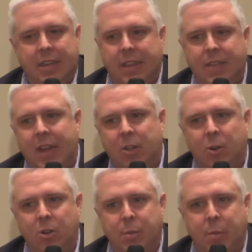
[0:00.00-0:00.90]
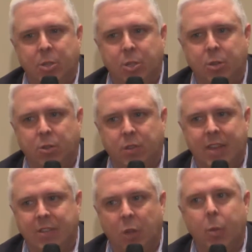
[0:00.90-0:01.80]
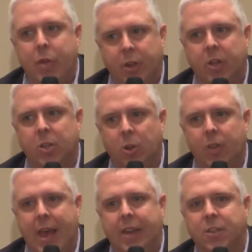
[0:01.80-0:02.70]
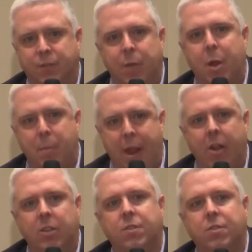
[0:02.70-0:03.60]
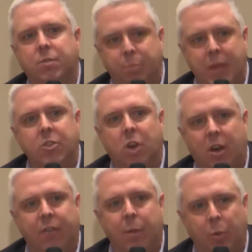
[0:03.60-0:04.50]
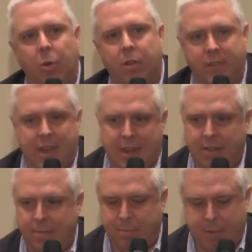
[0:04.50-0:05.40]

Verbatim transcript: They've got to learn to be able to do those things. The only way they're going to learn that is from their parents, being taught from the Word of God.